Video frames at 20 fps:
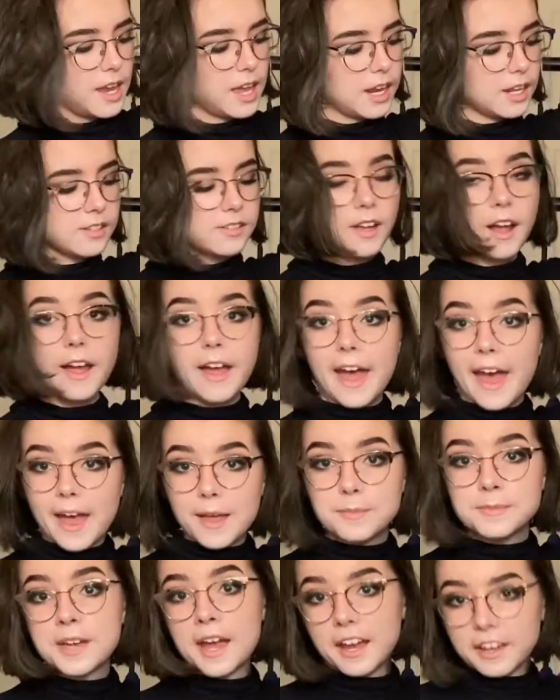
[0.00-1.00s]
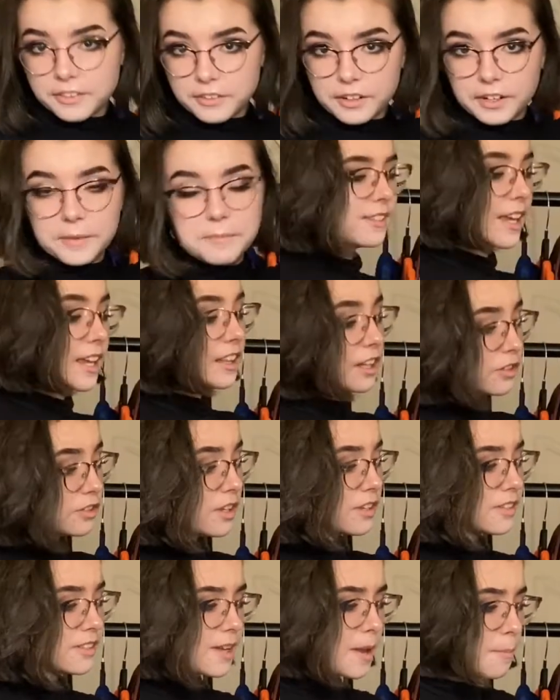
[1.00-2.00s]
It is not hemmed either. And there's
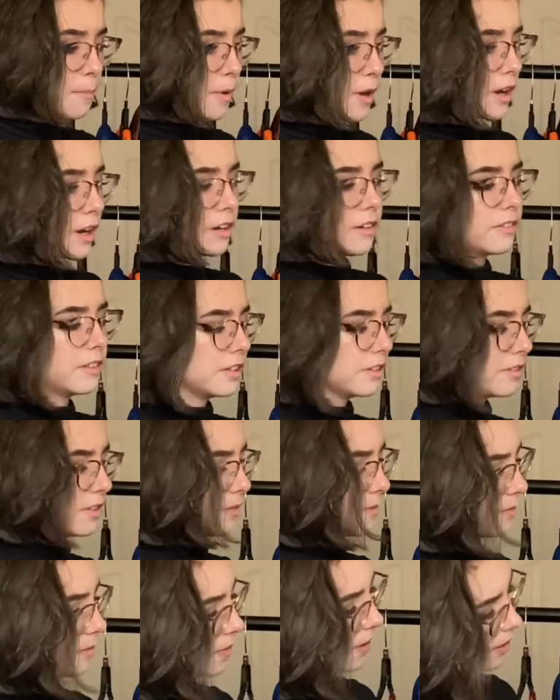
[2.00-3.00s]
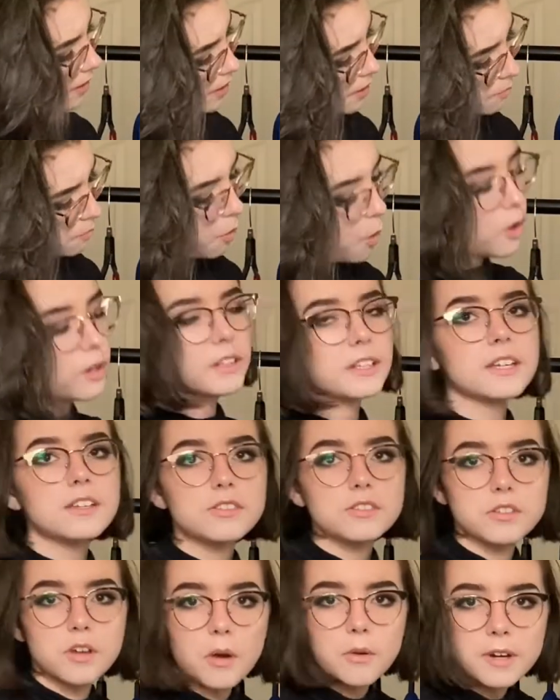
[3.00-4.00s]
a zipper. There's a very poorly
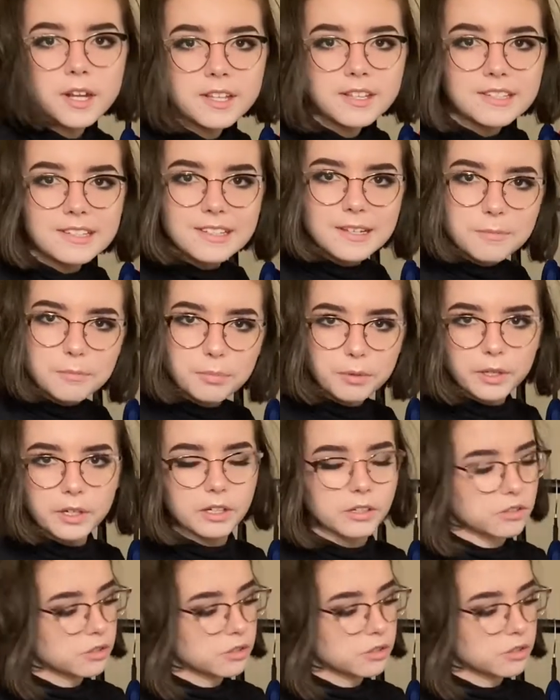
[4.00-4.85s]
sewn in zipper.